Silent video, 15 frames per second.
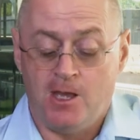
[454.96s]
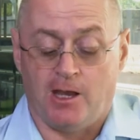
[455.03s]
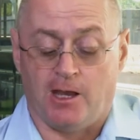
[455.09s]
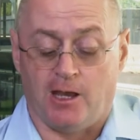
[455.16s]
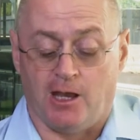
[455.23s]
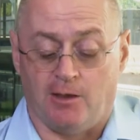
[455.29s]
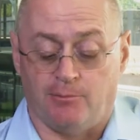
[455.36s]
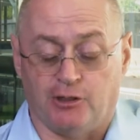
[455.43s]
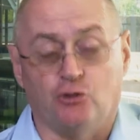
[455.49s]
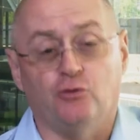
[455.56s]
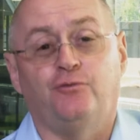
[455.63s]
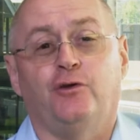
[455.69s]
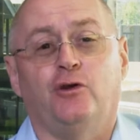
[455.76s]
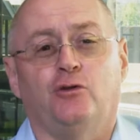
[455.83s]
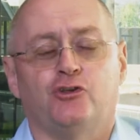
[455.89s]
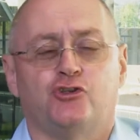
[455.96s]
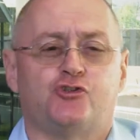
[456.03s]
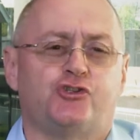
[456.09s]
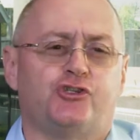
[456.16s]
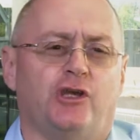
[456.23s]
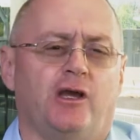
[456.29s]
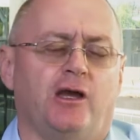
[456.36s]
Uh, but a good field
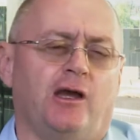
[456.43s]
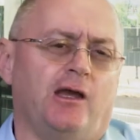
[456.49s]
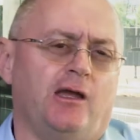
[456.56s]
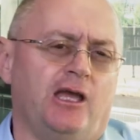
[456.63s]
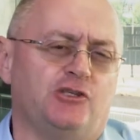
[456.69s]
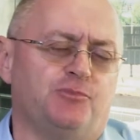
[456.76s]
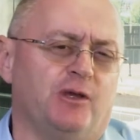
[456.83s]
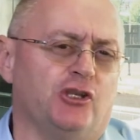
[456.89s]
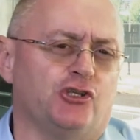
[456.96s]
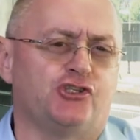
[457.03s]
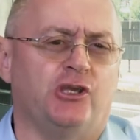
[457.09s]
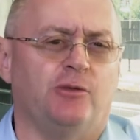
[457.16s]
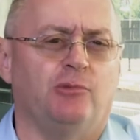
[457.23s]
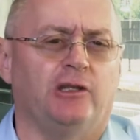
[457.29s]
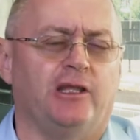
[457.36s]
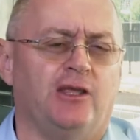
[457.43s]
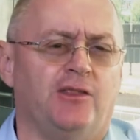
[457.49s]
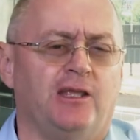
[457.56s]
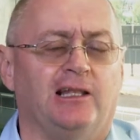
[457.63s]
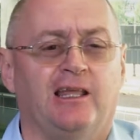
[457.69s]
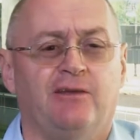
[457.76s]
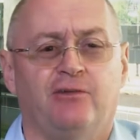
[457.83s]
is, uh, uh, has been assembled here,
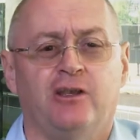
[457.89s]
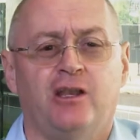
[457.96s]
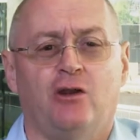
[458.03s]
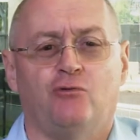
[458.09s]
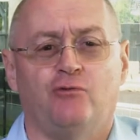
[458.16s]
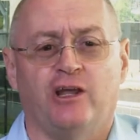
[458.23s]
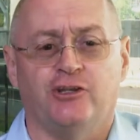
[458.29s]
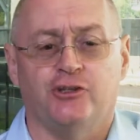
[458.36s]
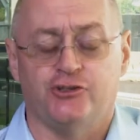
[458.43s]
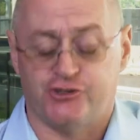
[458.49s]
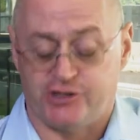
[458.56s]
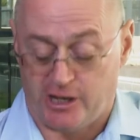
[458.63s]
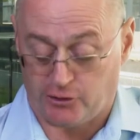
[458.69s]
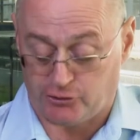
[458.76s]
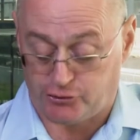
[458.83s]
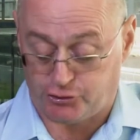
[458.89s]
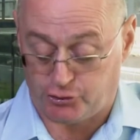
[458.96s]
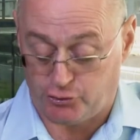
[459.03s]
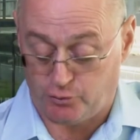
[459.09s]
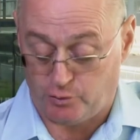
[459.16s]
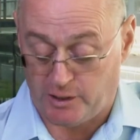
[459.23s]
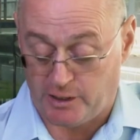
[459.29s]
the 11 runners down
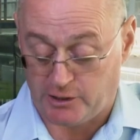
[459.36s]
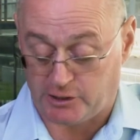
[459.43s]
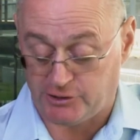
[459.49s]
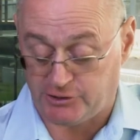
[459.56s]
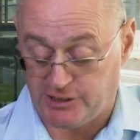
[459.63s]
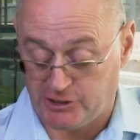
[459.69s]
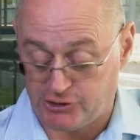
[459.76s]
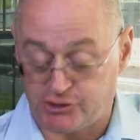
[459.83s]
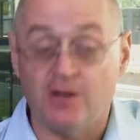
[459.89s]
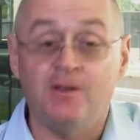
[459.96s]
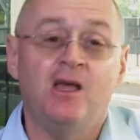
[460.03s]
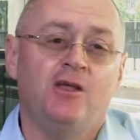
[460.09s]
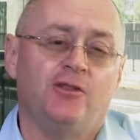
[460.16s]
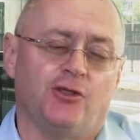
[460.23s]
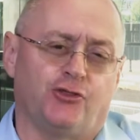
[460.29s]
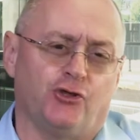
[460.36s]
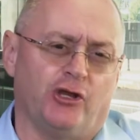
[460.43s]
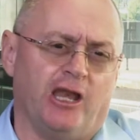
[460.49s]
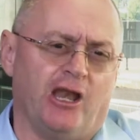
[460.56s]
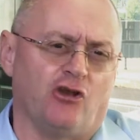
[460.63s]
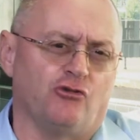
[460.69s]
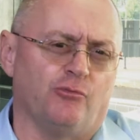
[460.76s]
to uh, contest the
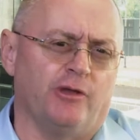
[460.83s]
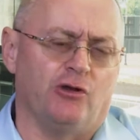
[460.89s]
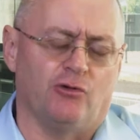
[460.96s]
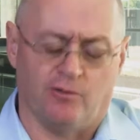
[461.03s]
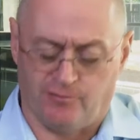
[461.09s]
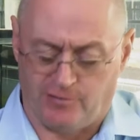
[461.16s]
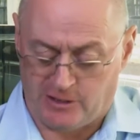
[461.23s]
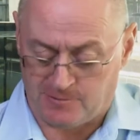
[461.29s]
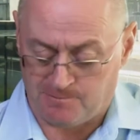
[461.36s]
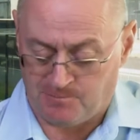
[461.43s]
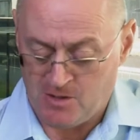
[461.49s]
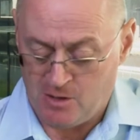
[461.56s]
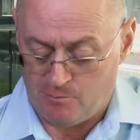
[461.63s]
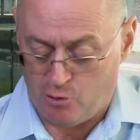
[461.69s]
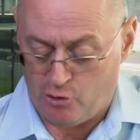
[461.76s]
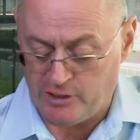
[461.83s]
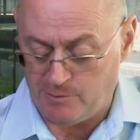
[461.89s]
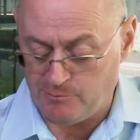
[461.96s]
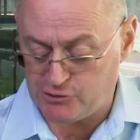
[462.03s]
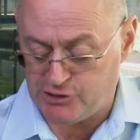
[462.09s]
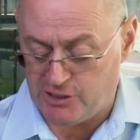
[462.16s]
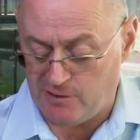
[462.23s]
1300 metre event. My
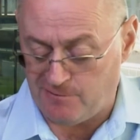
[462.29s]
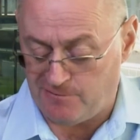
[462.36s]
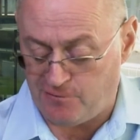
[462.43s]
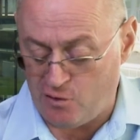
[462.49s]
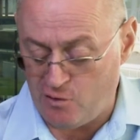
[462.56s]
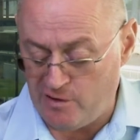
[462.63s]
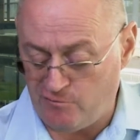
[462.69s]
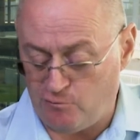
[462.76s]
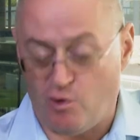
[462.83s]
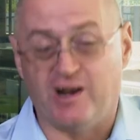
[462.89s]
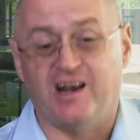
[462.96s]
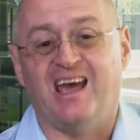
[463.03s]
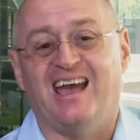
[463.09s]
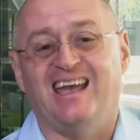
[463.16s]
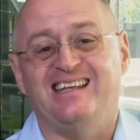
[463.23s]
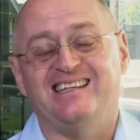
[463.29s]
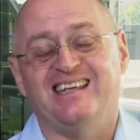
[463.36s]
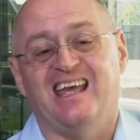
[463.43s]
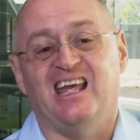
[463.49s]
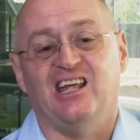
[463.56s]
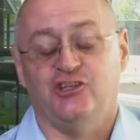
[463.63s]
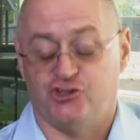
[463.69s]
numbers here, 5, 1, 8
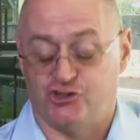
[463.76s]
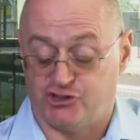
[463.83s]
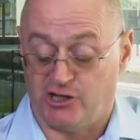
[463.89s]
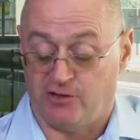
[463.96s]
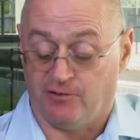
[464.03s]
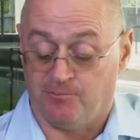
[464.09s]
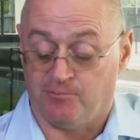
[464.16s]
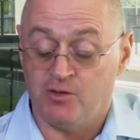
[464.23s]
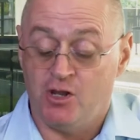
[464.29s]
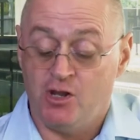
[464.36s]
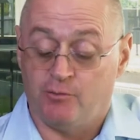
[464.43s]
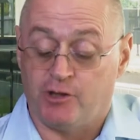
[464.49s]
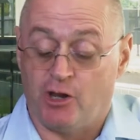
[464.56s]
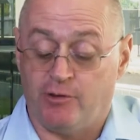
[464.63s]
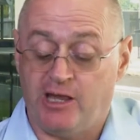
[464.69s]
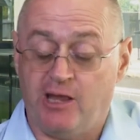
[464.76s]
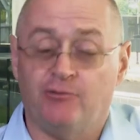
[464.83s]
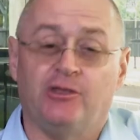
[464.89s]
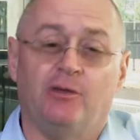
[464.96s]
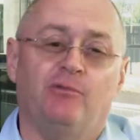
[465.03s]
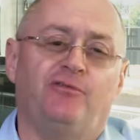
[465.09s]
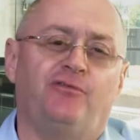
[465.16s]
and 7. I'm going here
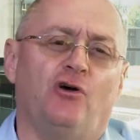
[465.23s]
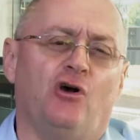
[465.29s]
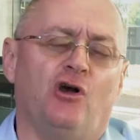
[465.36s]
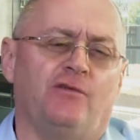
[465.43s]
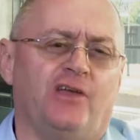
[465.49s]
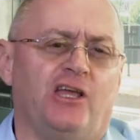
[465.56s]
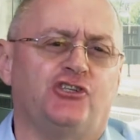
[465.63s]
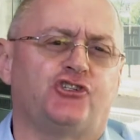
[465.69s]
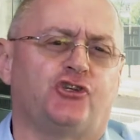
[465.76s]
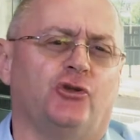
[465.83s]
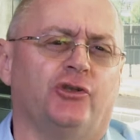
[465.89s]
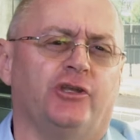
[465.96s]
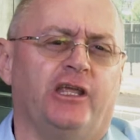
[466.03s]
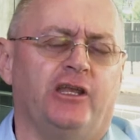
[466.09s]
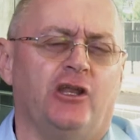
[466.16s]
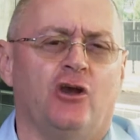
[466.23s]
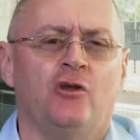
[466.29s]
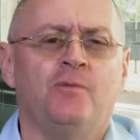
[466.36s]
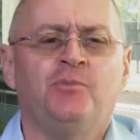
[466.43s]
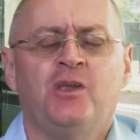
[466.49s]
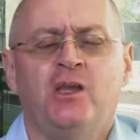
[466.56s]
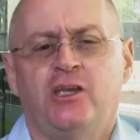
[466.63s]
with number 5,
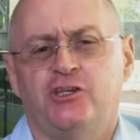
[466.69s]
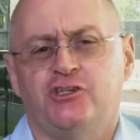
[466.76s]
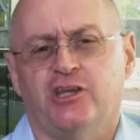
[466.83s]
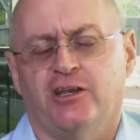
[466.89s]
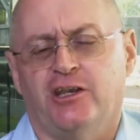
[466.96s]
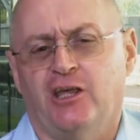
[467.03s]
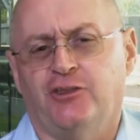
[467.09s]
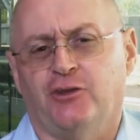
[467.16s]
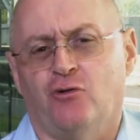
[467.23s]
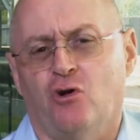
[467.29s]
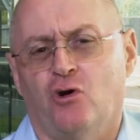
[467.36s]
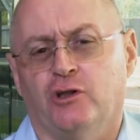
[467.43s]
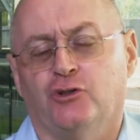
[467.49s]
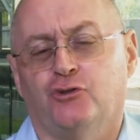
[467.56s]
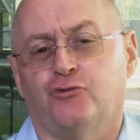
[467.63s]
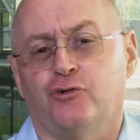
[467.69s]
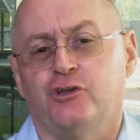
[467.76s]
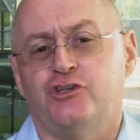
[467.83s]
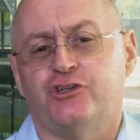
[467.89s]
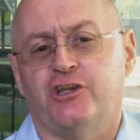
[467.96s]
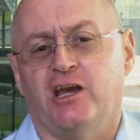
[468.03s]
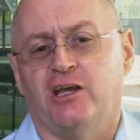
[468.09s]
Escondido. He's done nothing wrong in three
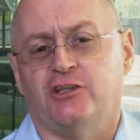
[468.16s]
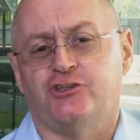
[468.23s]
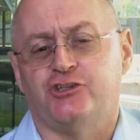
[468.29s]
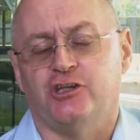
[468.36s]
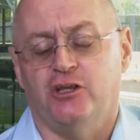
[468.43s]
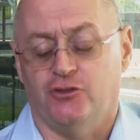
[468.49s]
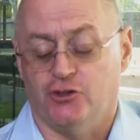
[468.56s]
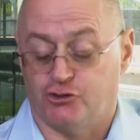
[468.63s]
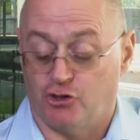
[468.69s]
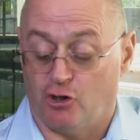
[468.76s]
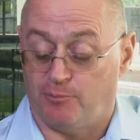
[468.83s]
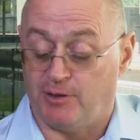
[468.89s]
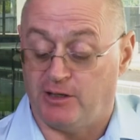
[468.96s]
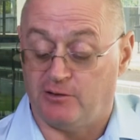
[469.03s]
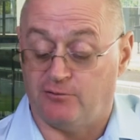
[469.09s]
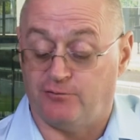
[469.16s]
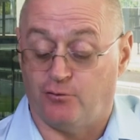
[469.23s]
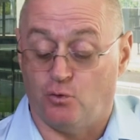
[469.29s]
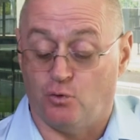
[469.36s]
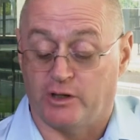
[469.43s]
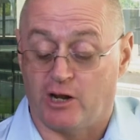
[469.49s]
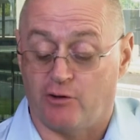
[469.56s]
starts in the top end
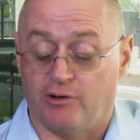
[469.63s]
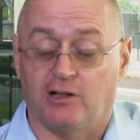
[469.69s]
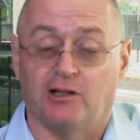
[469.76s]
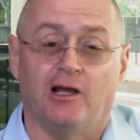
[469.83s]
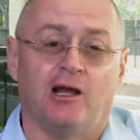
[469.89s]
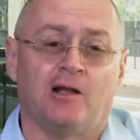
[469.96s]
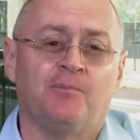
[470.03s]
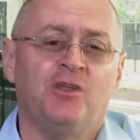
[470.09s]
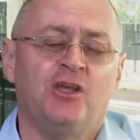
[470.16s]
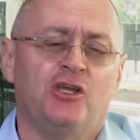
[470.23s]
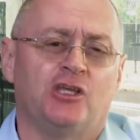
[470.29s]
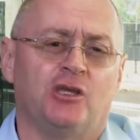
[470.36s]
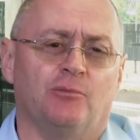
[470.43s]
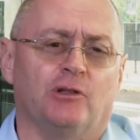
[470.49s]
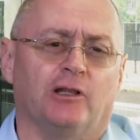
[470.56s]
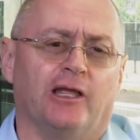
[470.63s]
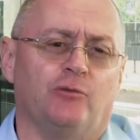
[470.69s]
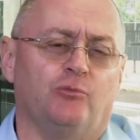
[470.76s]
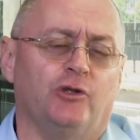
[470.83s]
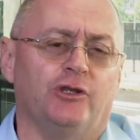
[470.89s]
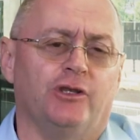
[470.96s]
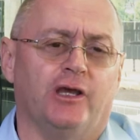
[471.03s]
for Gary Clark. Kim
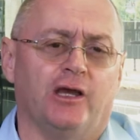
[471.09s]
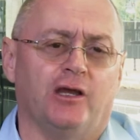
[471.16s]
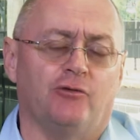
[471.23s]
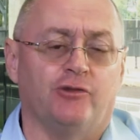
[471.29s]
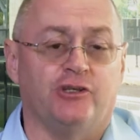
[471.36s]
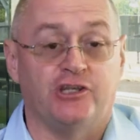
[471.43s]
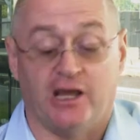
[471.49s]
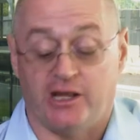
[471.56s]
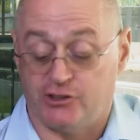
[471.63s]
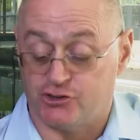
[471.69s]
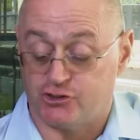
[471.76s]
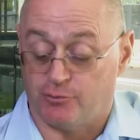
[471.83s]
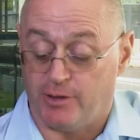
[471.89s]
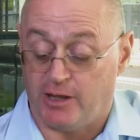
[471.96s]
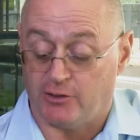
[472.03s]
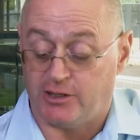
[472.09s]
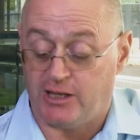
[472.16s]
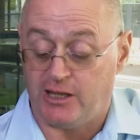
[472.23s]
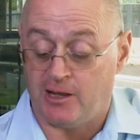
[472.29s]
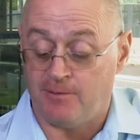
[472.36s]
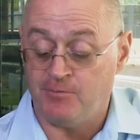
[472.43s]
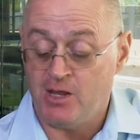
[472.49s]
Gladwin uh, retains the mount
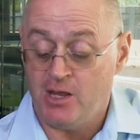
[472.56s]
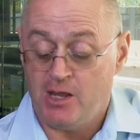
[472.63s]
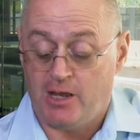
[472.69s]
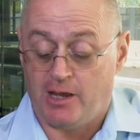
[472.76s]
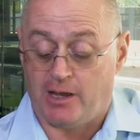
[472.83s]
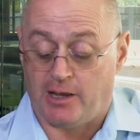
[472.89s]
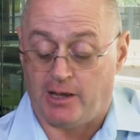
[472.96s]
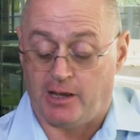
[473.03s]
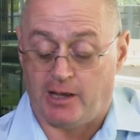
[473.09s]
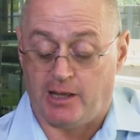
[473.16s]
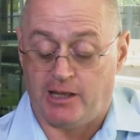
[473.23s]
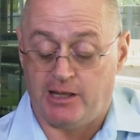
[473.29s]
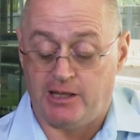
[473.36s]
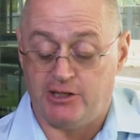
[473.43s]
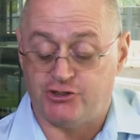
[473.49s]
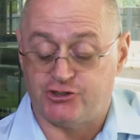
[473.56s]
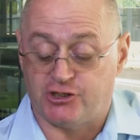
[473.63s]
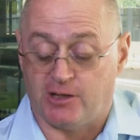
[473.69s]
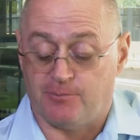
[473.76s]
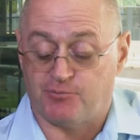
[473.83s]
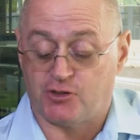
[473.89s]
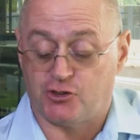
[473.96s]
here. Uh, he's
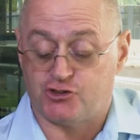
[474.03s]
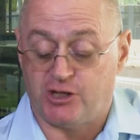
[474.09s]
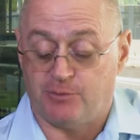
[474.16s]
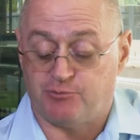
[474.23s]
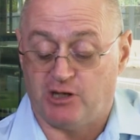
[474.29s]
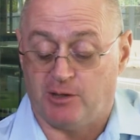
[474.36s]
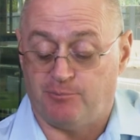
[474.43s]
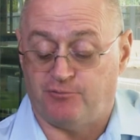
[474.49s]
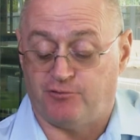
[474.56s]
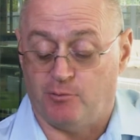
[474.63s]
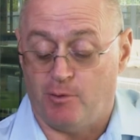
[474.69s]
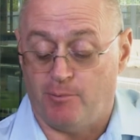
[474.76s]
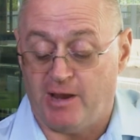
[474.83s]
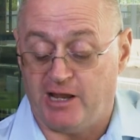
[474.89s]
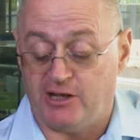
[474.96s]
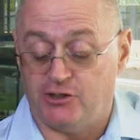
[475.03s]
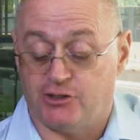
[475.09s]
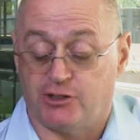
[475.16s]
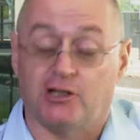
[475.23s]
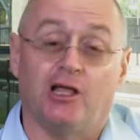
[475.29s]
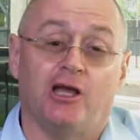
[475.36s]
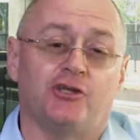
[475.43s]
um, stepped up from a maiden to
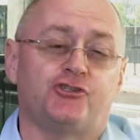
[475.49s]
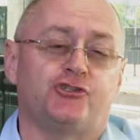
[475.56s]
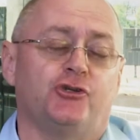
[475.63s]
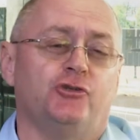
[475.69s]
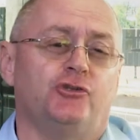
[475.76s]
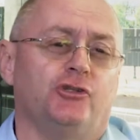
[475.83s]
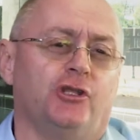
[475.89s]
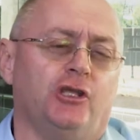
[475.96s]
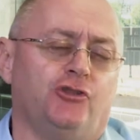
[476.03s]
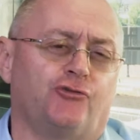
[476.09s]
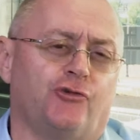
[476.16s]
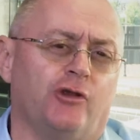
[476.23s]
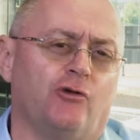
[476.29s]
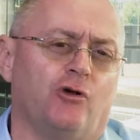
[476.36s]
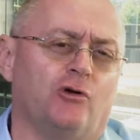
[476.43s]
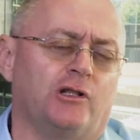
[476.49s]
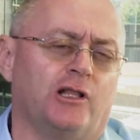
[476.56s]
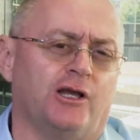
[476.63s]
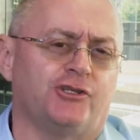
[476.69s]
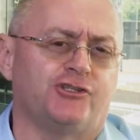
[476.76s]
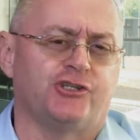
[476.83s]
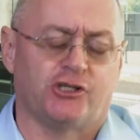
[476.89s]
the Class 2 to the three-year-old
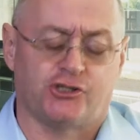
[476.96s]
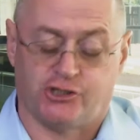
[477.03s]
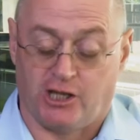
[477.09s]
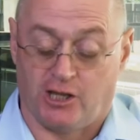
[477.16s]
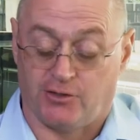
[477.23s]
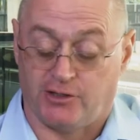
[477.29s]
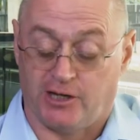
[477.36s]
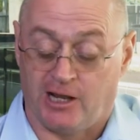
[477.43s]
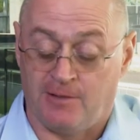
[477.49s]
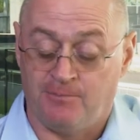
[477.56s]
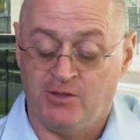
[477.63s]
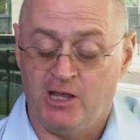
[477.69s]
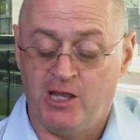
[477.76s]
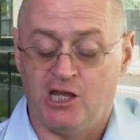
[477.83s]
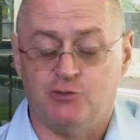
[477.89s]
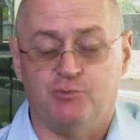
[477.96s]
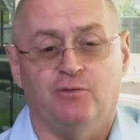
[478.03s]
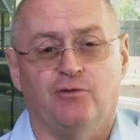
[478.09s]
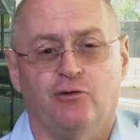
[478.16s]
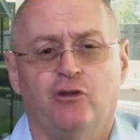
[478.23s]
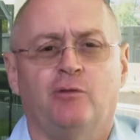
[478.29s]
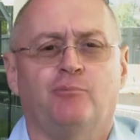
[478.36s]
Class 6 the other day. He's
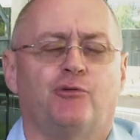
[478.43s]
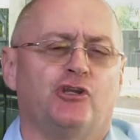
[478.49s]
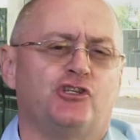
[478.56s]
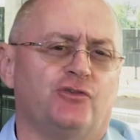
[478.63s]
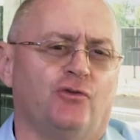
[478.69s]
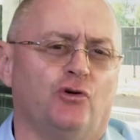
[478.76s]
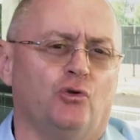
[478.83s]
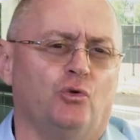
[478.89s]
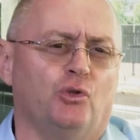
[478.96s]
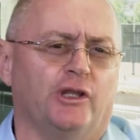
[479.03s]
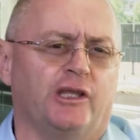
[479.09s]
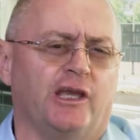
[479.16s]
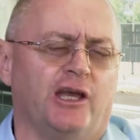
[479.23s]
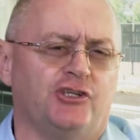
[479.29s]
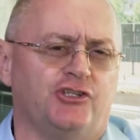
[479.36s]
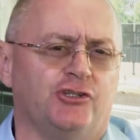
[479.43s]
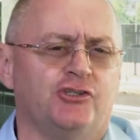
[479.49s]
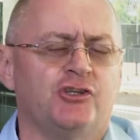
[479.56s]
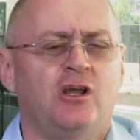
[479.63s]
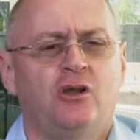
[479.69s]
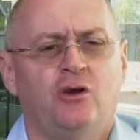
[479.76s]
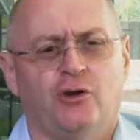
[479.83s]
been very impressive on all occasions.